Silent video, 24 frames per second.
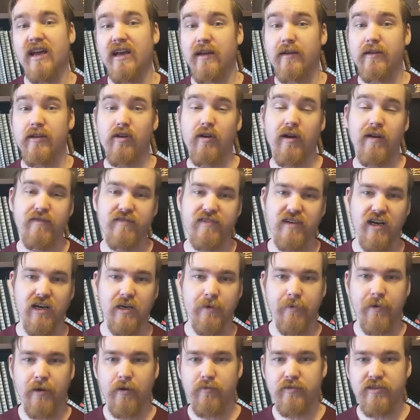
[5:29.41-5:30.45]
You have dark
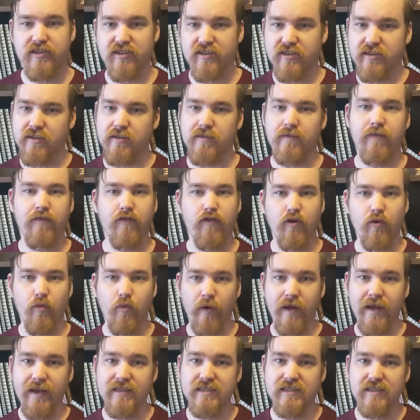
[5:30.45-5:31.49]
matter, which you can form
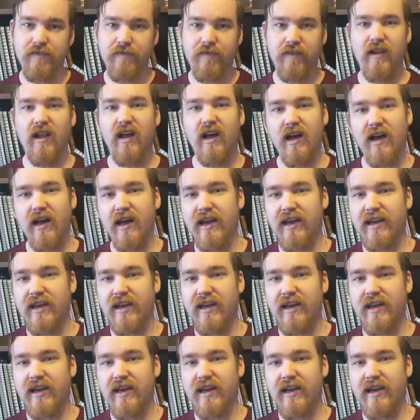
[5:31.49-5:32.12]
wings to fly.